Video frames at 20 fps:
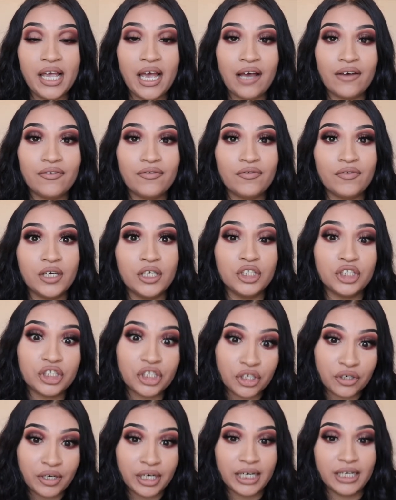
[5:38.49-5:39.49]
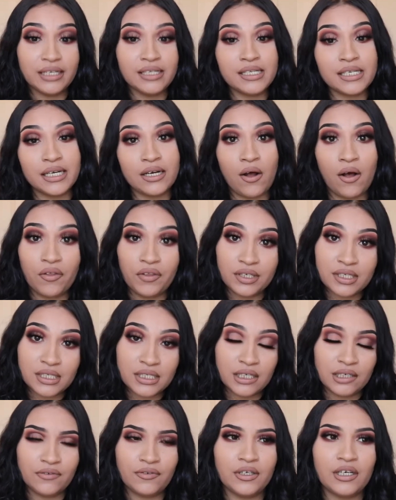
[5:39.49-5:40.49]
have insurance and all this
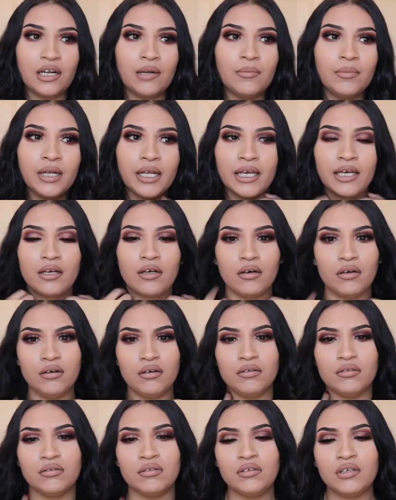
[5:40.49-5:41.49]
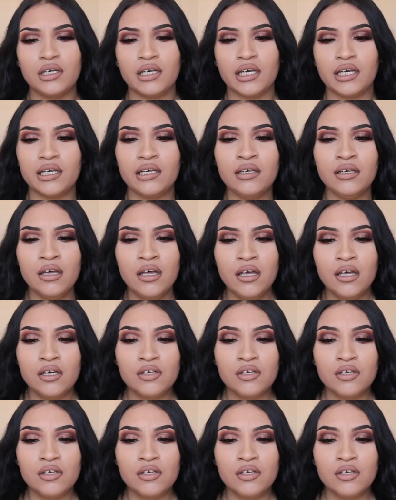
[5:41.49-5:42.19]
stuff. And I'm like, oh, okay.